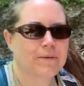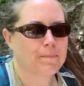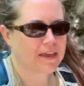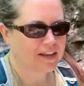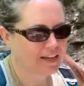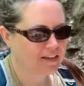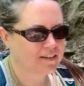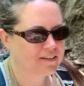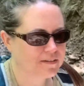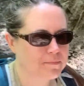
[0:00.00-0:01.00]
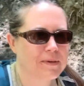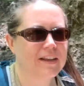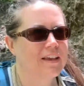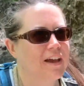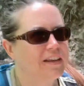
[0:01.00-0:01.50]
Made it. Met
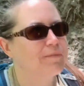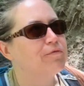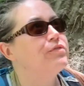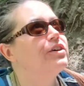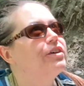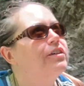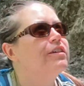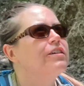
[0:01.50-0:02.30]
a guy named Phil.